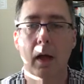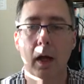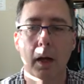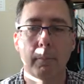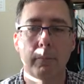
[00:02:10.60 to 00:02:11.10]

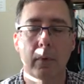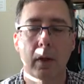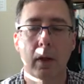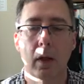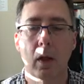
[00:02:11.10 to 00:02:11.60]
Um,
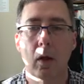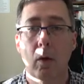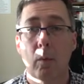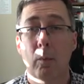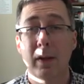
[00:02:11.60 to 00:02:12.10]

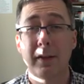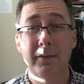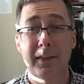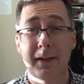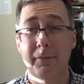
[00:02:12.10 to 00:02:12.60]
but
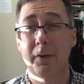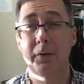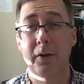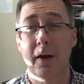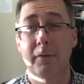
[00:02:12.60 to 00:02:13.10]
let's think
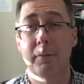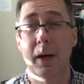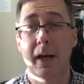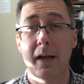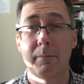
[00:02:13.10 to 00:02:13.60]
first off
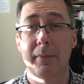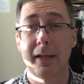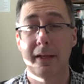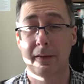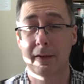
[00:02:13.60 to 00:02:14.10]
about how
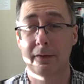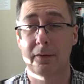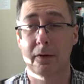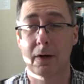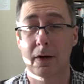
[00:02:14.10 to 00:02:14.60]
many of
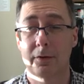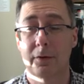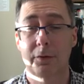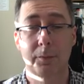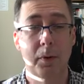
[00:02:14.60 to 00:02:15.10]
these there are.
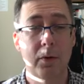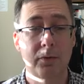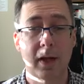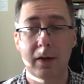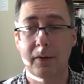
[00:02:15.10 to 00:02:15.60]
So
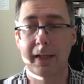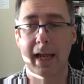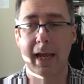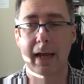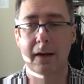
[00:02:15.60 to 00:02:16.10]
suppose I only
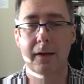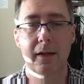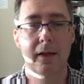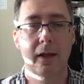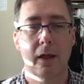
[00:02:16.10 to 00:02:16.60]
had
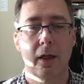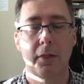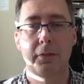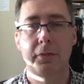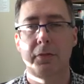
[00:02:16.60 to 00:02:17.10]

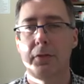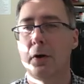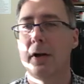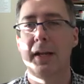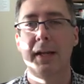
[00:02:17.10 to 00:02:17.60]

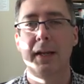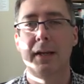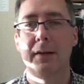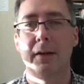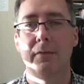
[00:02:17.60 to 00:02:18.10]

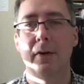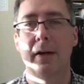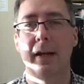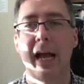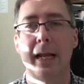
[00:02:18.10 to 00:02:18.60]
30
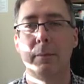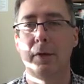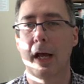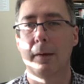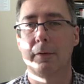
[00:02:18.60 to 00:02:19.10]
different atom
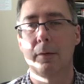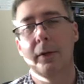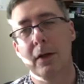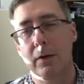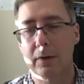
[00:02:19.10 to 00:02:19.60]
types, and
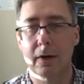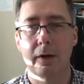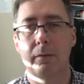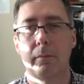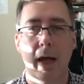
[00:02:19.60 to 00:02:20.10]
we know there
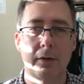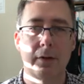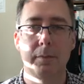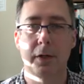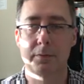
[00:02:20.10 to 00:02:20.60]
are
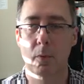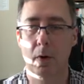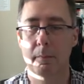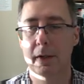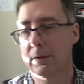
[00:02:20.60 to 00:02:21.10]
actually much more,
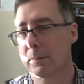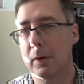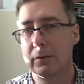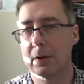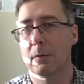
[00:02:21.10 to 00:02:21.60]
but
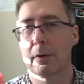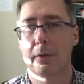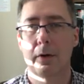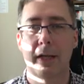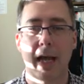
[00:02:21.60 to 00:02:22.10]
suppose there were
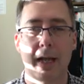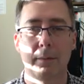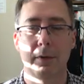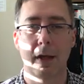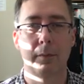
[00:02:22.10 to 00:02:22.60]
30
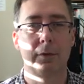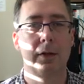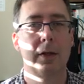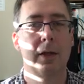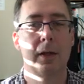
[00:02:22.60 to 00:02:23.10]
atom types.
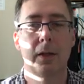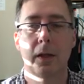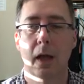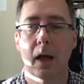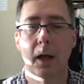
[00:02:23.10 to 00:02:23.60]

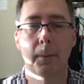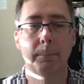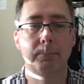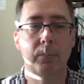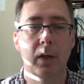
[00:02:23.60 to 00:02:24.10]

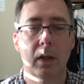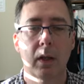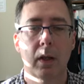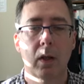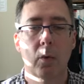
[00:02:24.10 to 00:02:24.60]
Um,
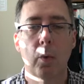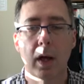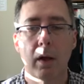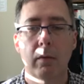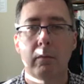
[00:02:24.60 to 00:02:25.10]

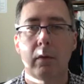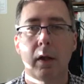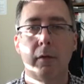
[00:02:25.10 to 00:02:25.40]
well,